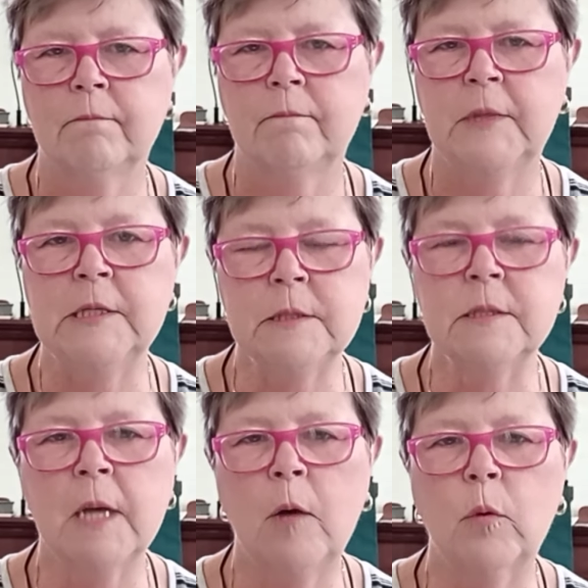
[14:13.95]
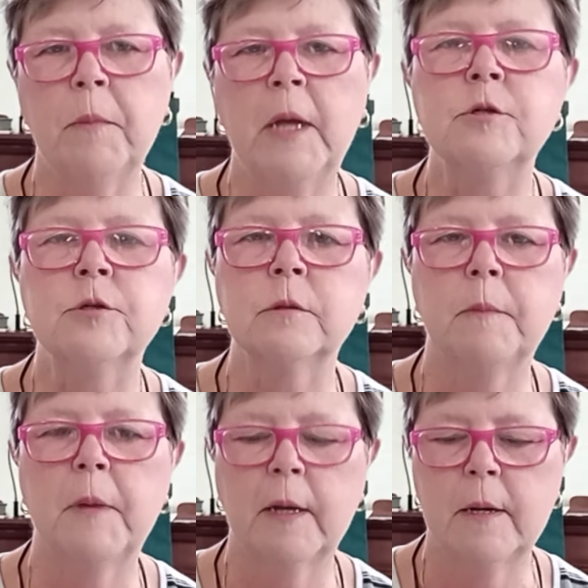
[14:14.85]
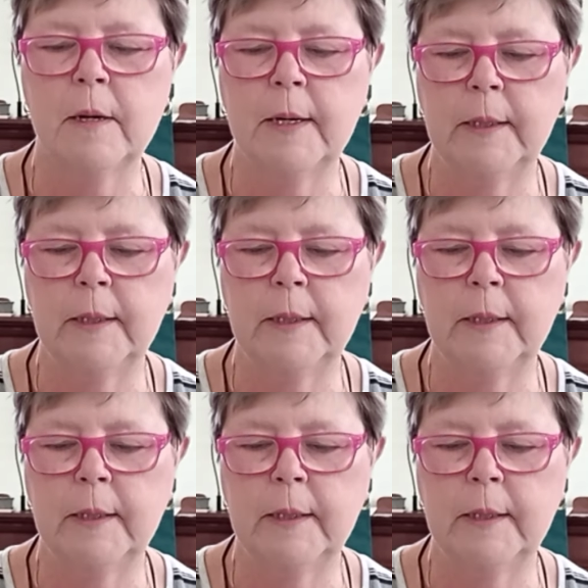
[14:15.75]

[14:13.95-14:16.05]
This is how we're measured by God.